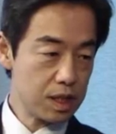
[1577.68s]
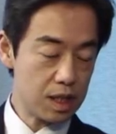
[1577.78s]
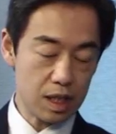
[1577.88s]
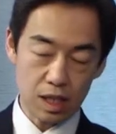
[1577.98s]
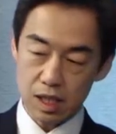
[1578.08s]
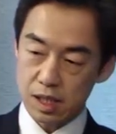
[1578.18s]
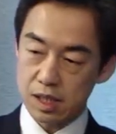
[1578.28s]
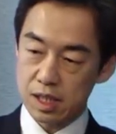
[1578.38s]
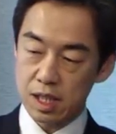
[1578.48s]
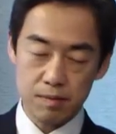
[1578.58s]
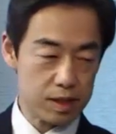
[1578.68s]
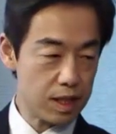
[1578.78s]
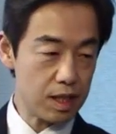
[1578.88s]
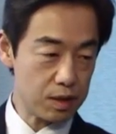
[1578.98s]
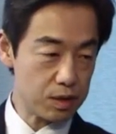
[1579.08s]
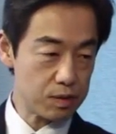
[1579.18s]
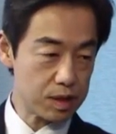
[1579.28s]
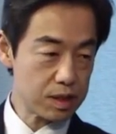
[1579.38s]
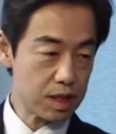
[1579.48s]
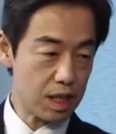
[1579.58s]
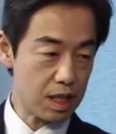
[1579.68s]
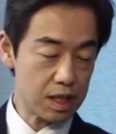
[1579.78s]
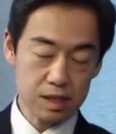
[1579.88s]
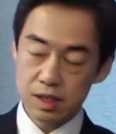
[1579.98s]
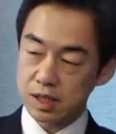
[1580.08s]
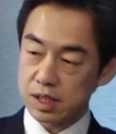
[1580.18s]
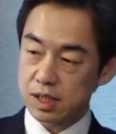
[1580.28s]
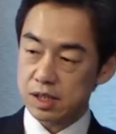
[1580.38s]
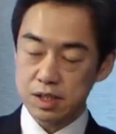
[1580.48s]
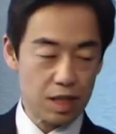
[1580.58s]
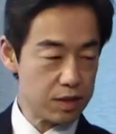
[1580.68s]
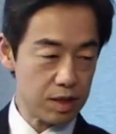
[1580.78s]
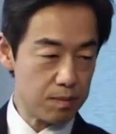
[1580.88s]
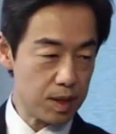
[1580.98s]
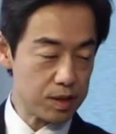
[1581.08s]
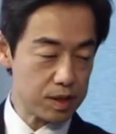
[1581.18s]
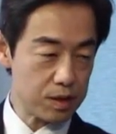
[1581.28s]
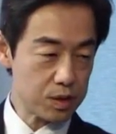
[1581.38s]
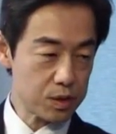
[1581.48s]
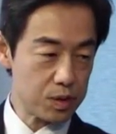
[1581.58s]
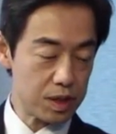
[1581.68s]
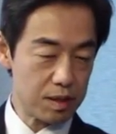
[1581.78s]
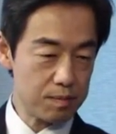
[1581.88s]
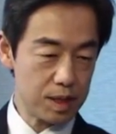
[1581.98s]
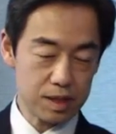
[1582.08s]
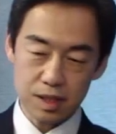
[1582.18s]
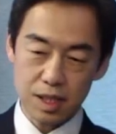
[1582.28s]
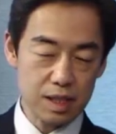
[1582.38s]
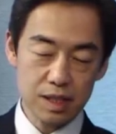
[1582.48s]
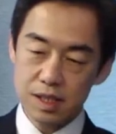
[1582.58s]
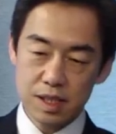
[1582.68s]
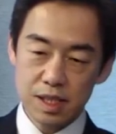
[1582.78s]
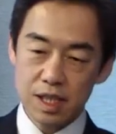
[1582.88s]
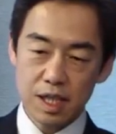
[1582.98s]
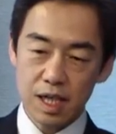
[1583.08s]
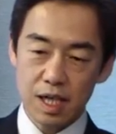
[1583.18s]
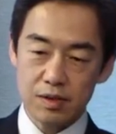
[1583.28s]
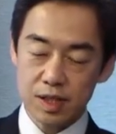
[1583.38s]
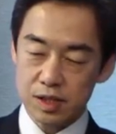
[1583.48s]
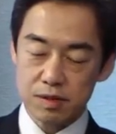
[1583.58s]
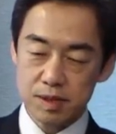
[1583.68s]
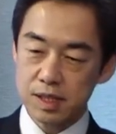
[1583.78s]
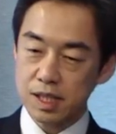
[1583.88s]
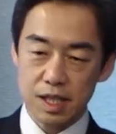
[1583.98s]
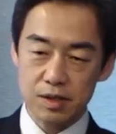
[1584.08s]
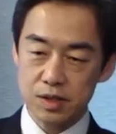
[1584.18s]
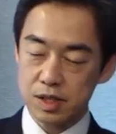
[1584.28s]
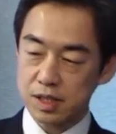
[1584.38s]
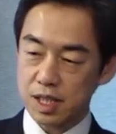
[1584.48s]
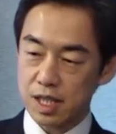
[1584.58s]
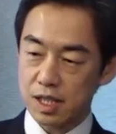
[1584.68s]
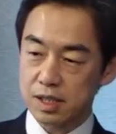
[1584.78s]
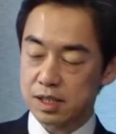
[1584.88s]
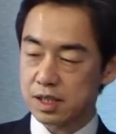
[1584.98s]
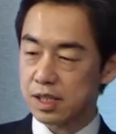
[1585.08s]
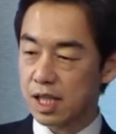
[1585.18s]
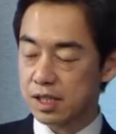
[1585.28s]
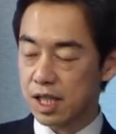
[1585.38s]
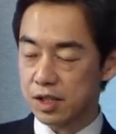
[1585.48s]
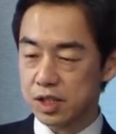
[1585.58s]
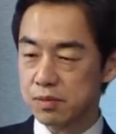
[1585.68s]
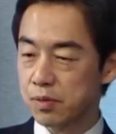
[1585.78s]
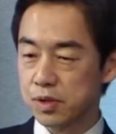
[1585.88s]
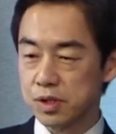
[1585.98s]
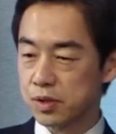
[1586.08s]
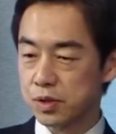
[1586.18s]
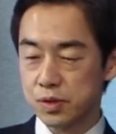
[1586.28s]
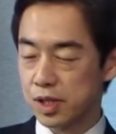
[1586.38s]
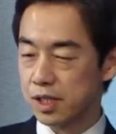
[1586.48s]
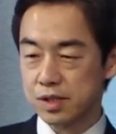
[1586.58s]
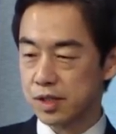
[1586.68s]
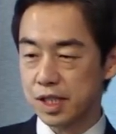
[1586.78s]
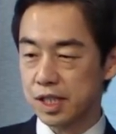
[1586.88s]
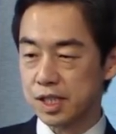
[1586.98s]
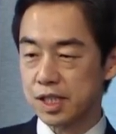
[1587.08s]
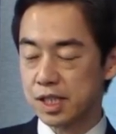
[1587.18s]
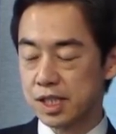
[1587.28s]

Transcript: have a dialogue with his counterpart in North Korea. But uh, uh, frankly speaking, I don't think uh, at, at, this point North Korea is really